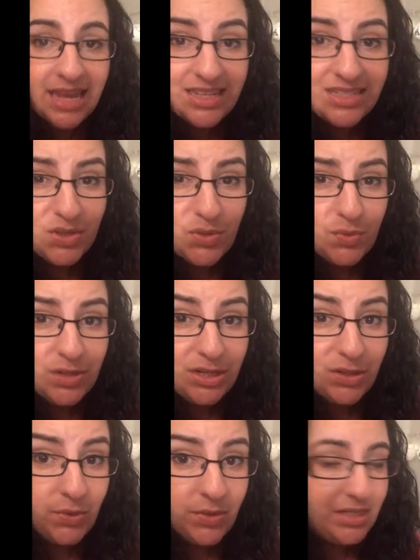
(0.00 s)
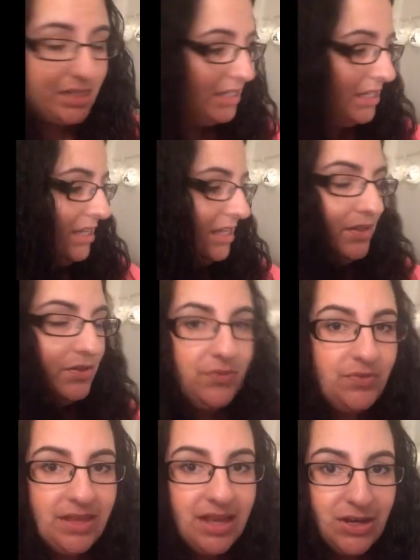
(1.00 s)
so it's really good
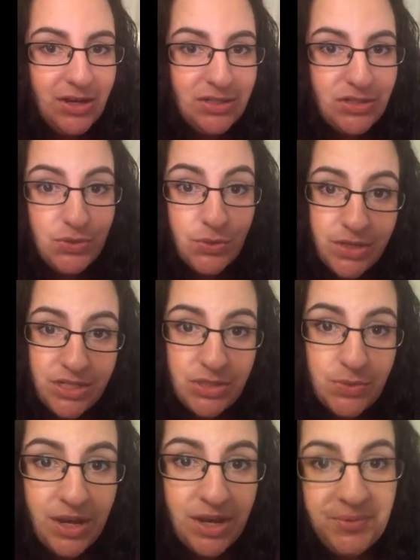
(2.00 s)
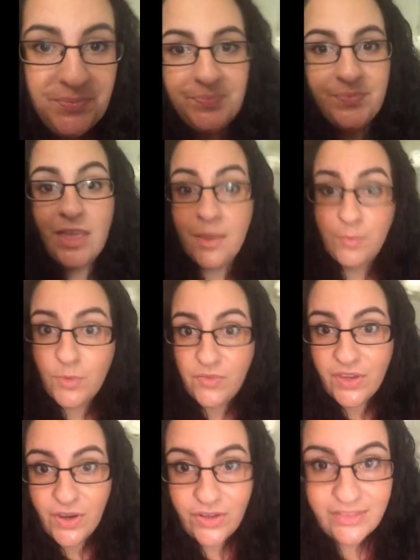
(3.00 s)
for that kind of storage as well.
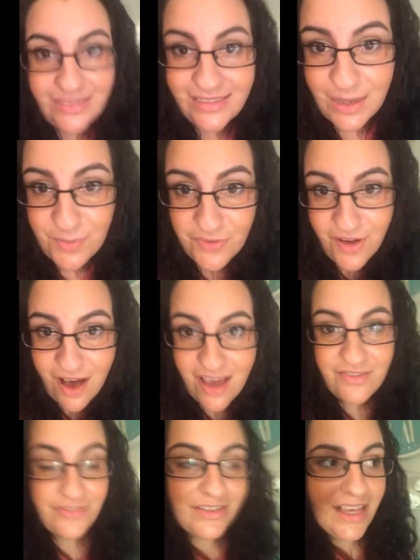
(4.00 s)
Moving on, number 5.